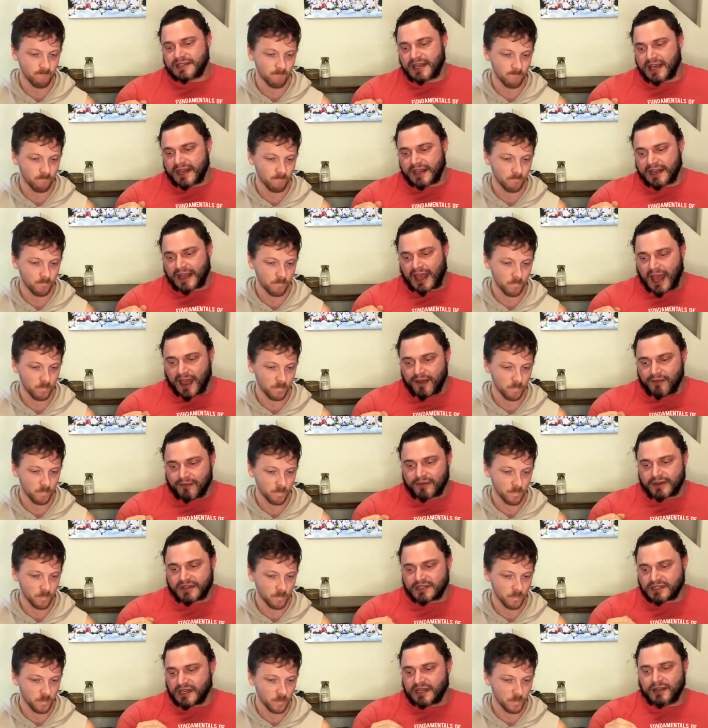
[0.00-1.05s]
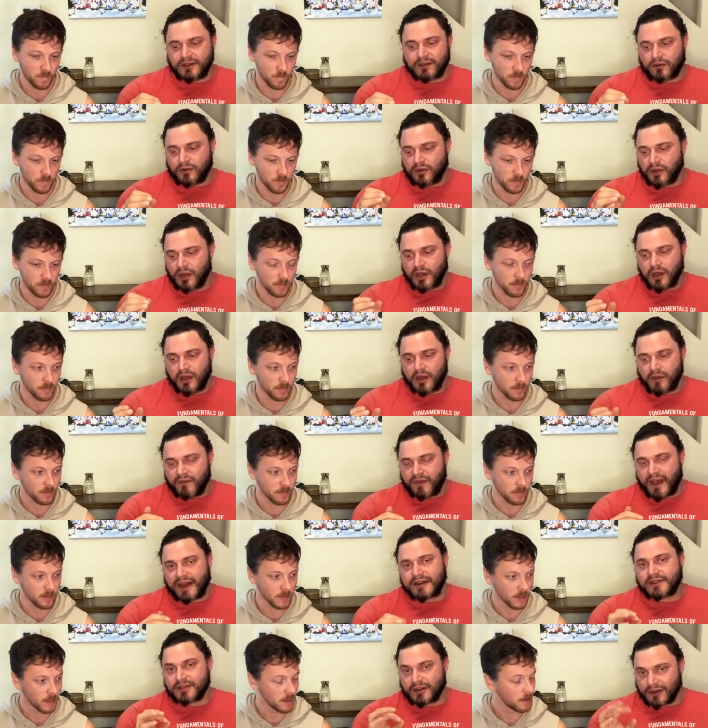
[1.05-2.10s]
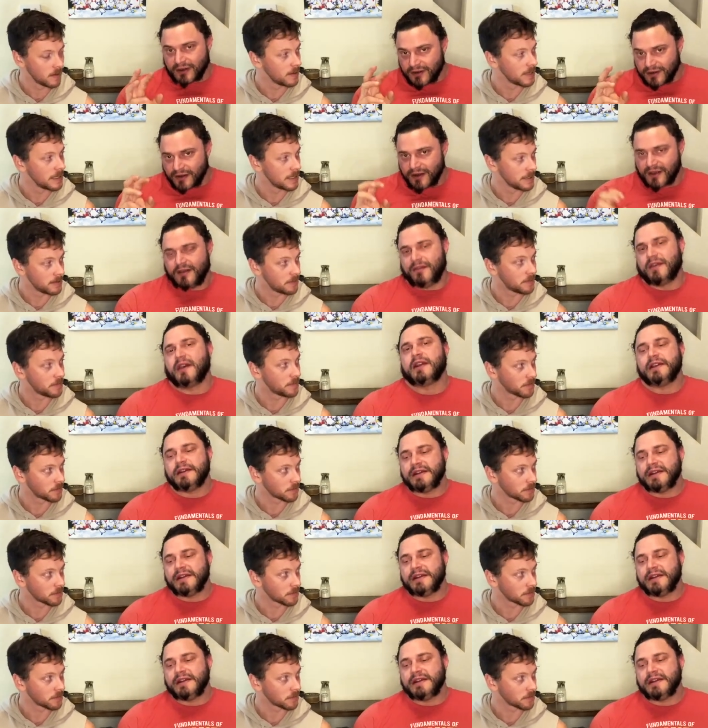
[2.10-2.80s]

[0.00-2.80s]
Speaker 1: hitting every single vector that he